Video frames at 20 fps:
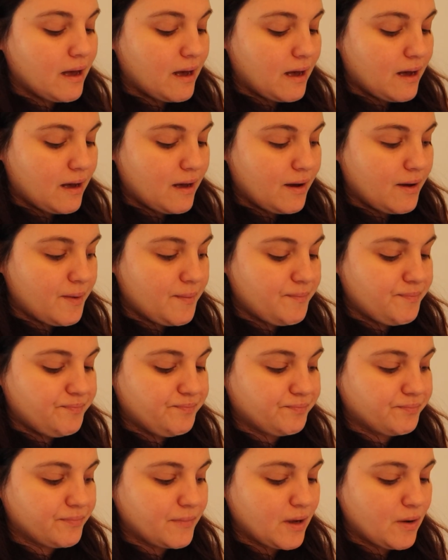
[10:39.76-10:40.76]

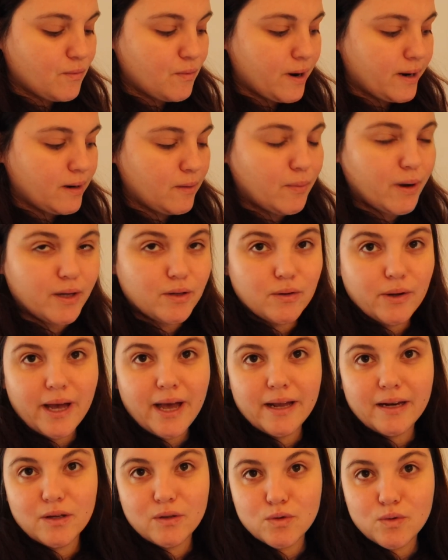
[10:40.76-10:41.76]
Right about to
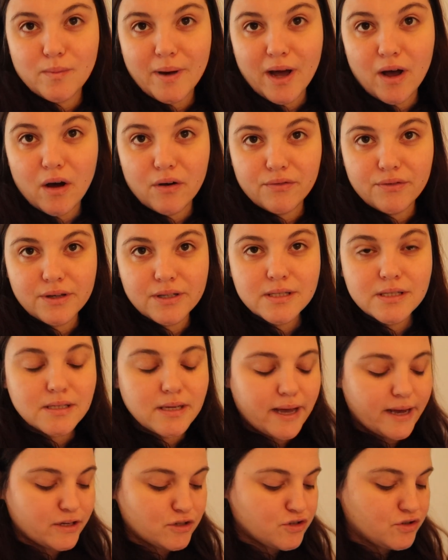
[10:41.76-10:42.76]
heading to my office,
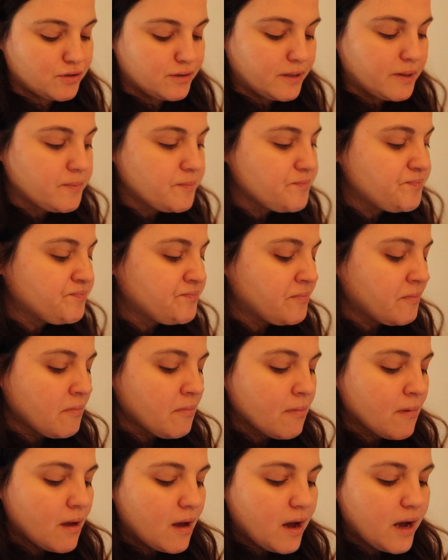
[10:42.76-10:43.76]
actually.
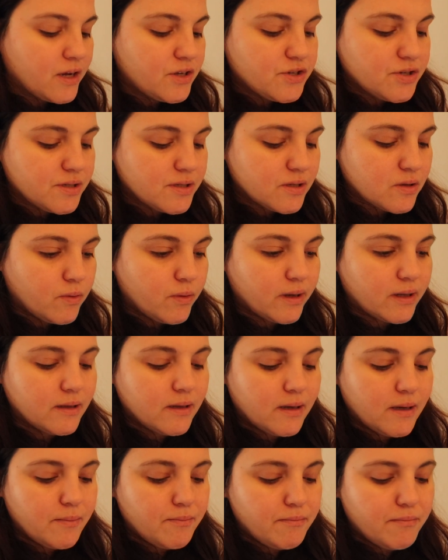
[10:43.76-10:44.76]
I just
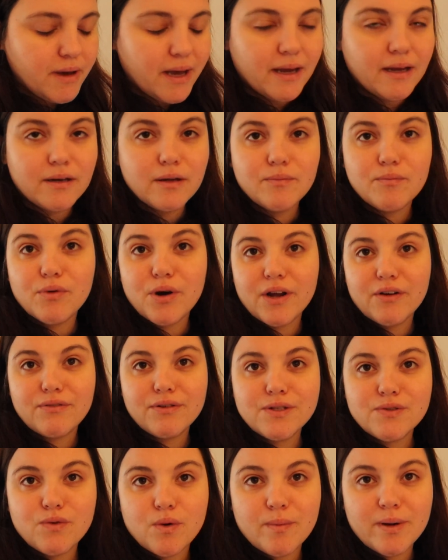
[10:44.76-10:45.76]
quickly made
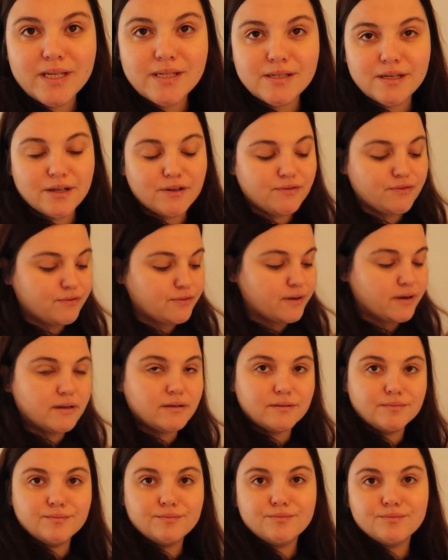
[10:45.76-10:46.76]
breakfast for myself
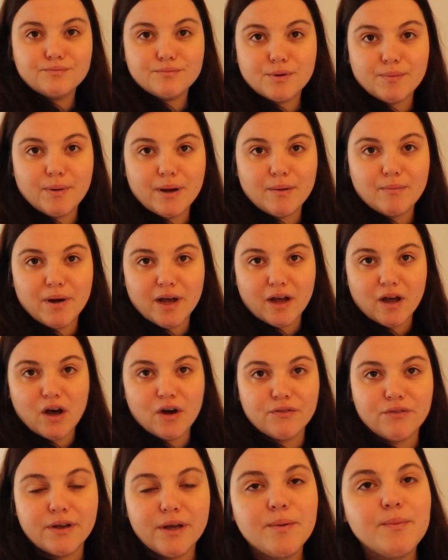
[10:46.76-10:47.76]
and prepared my
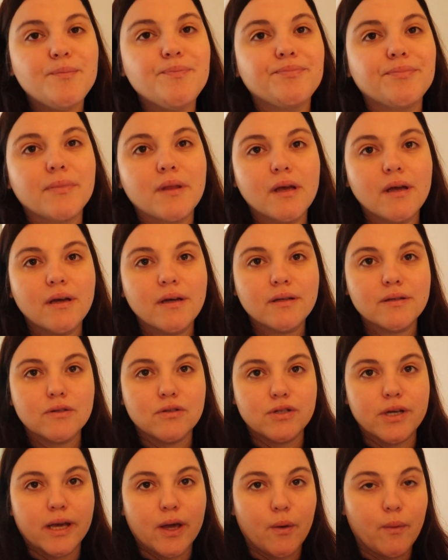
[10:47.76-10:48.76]
coffee to
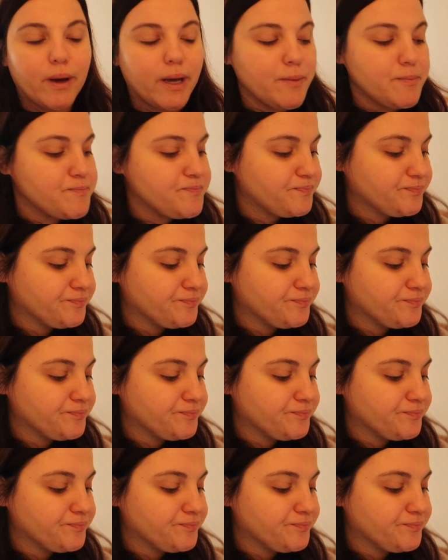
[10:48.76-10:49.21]
take away.